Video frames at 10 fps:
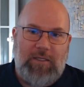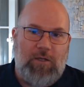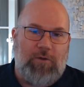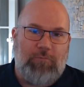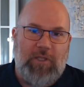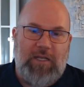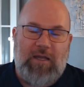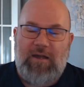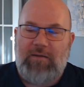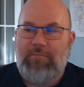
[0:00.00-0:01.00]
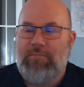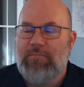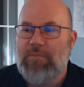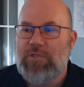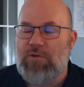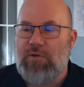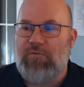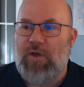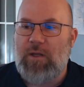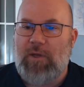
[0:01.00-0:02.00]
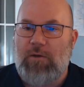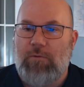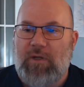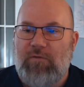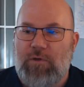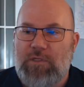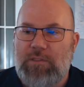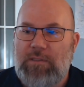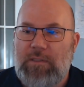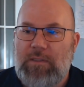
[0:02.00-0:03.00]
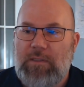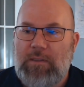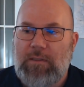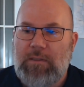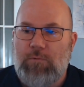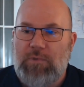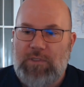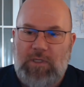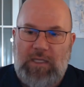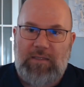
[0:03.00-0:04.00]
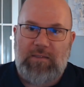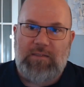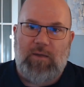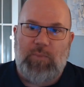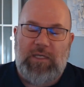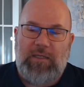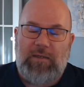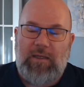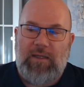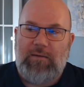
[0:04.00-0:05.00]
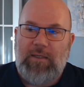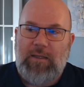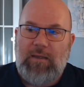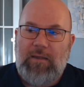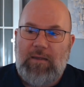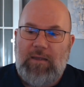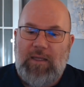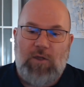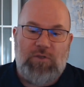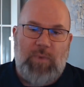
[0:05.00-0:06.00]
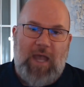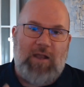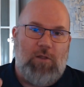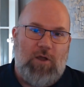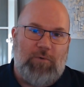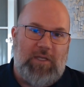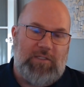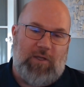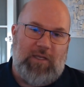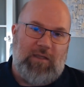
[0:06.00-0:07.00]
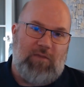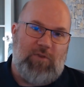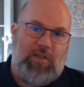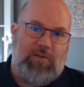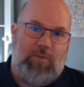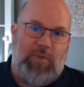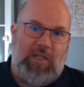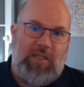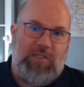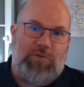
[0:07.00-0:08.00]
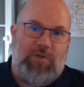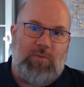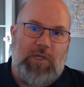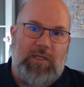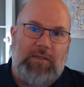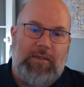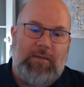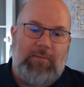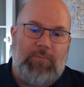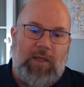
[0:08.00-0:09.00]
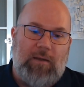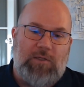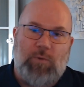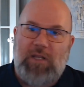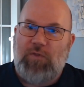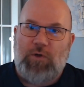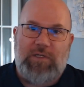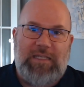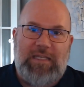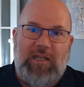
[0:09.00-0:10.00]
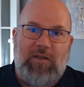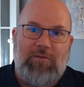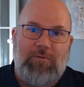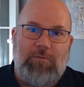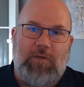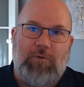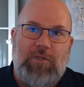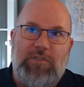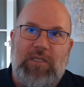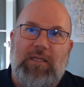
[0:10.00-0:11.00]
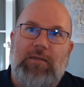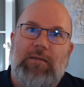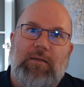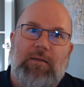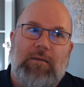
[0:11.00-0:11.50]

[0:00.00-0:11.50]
really not sort of thought about when I first was looking at this company. And it goes back a long way. So I could give you a little bit of the history, but 2013, we were using